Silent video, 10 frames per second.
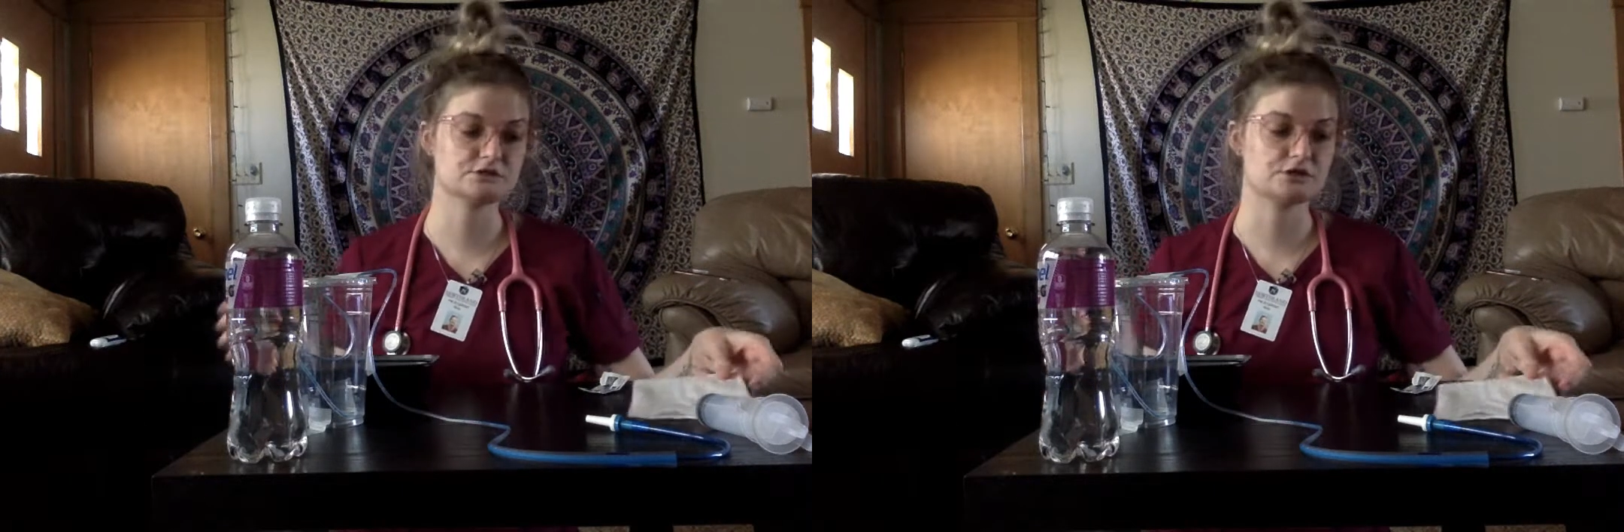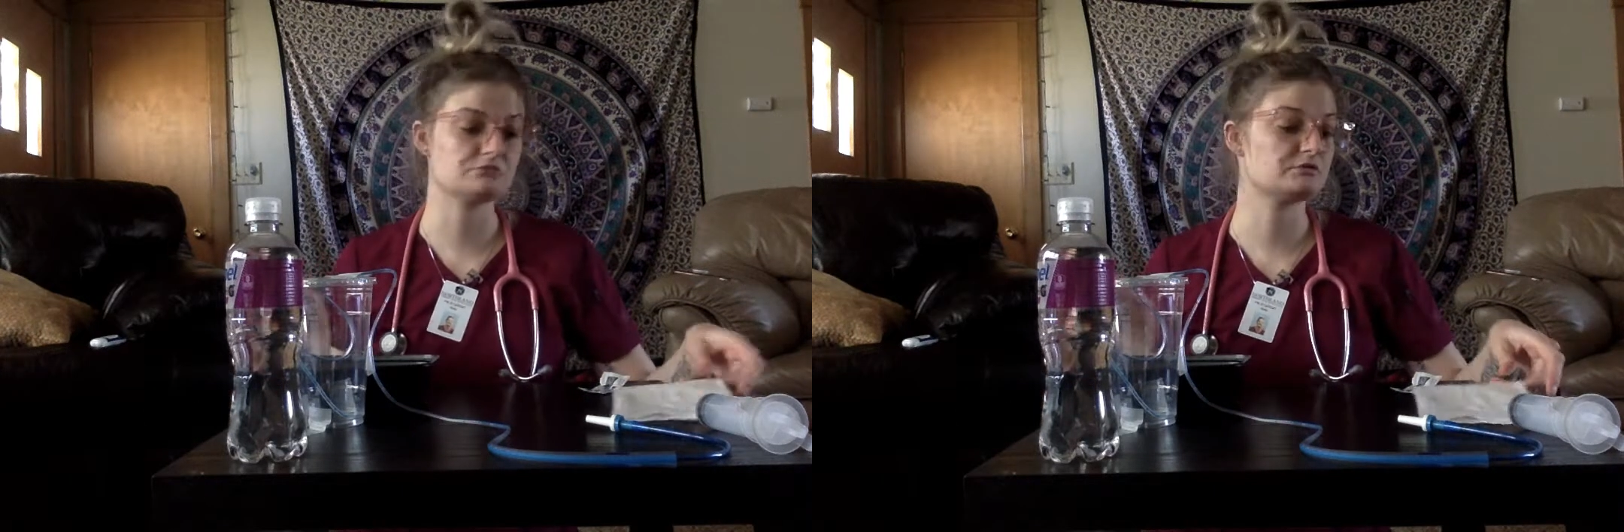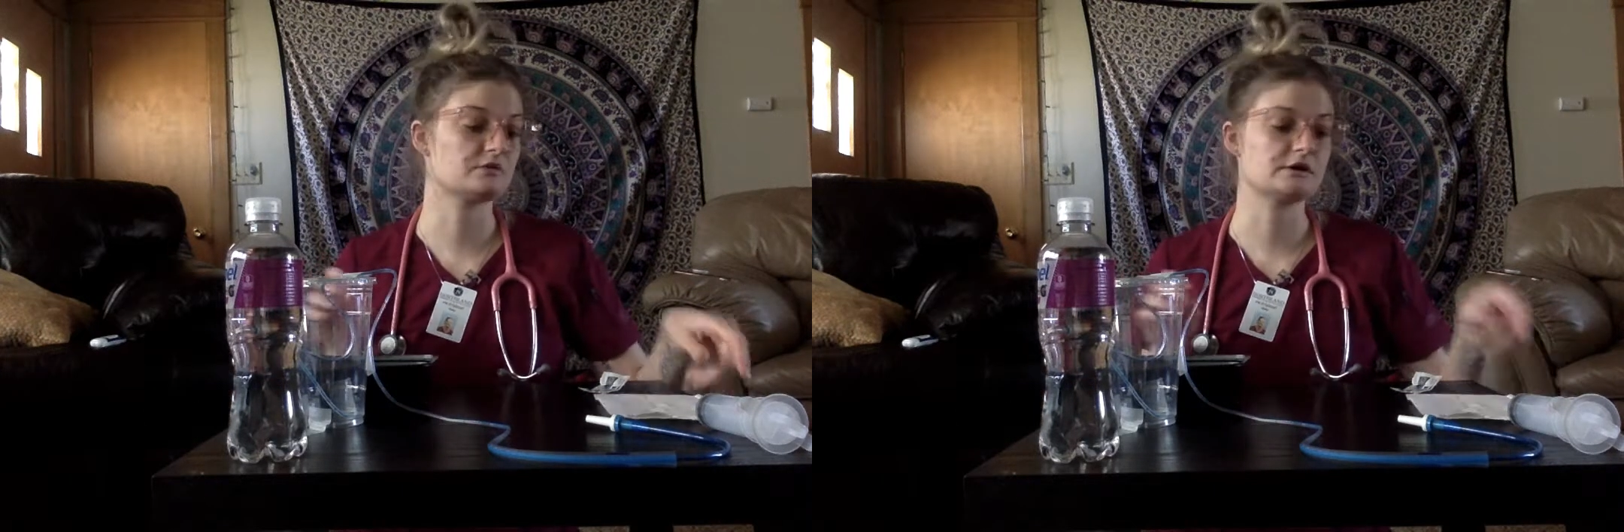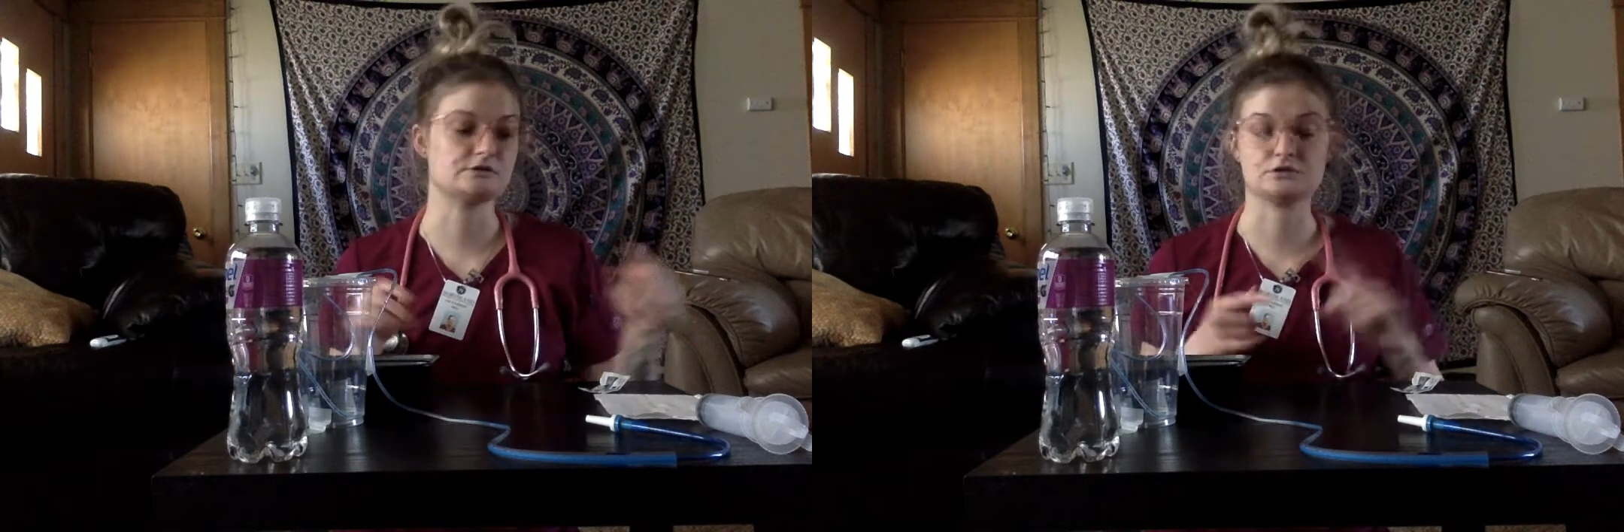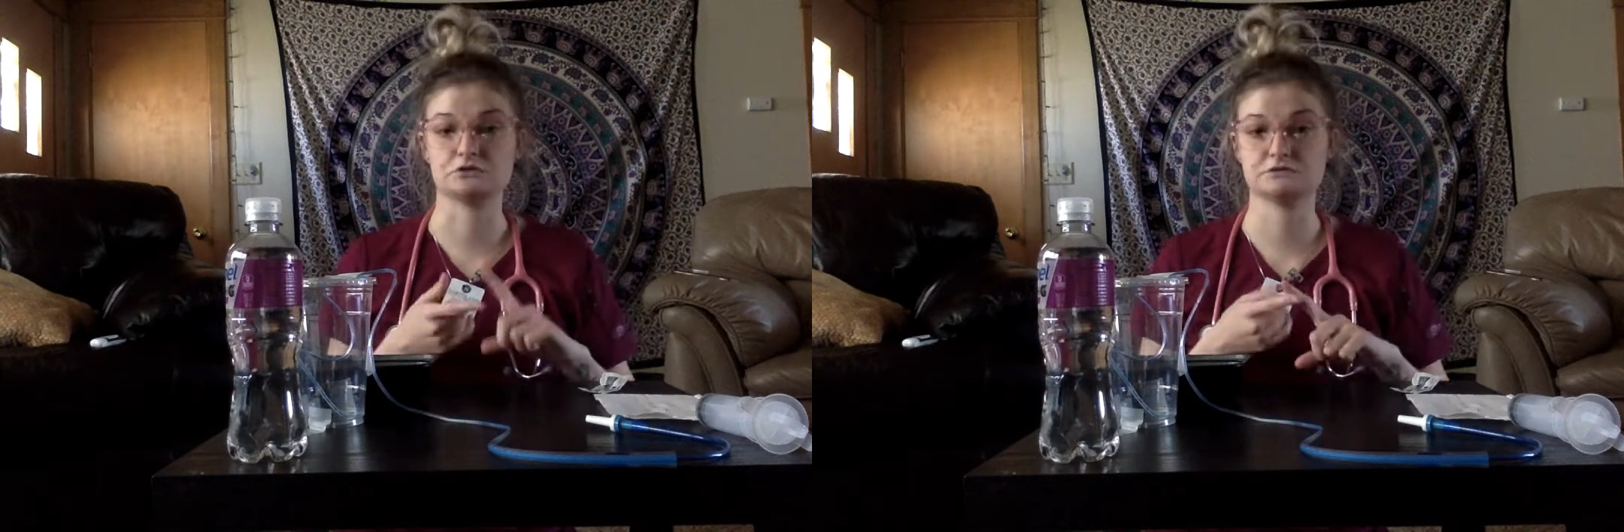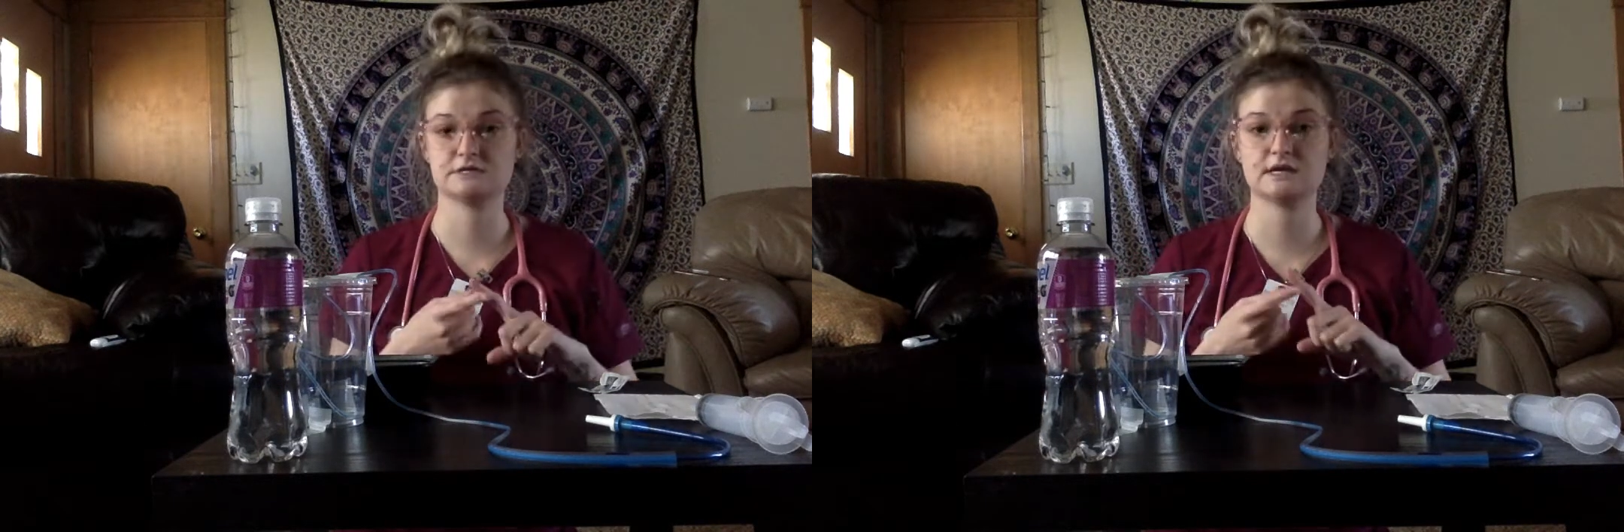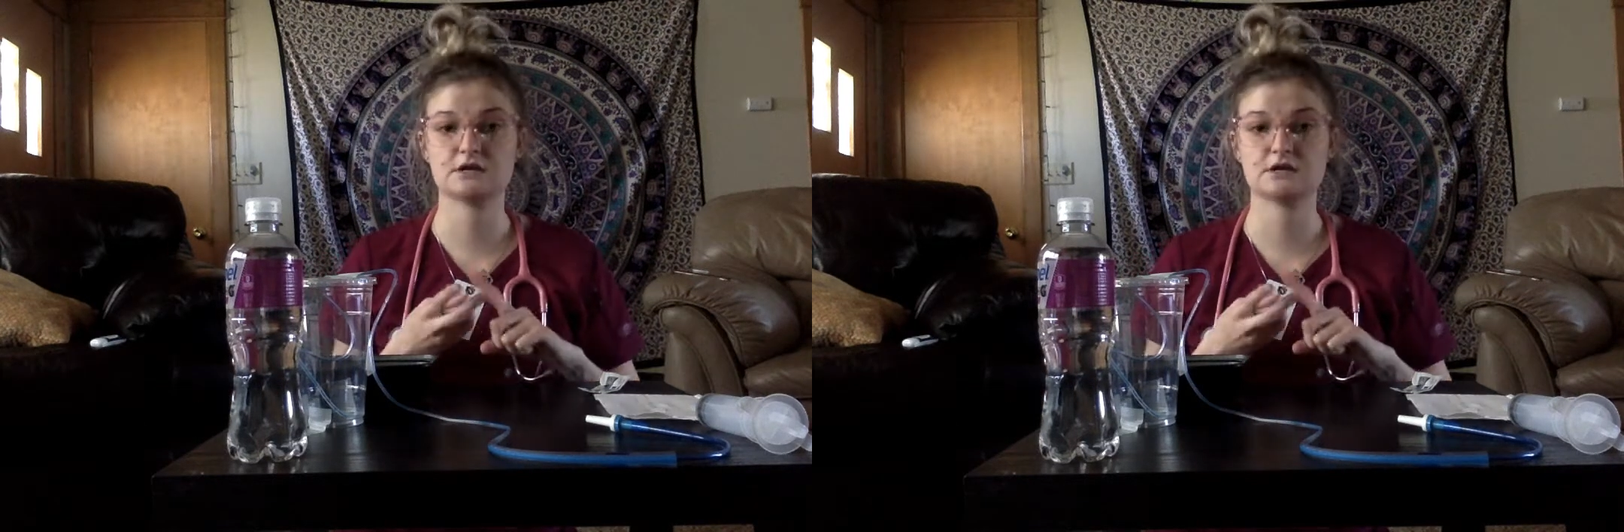You would want to do your date,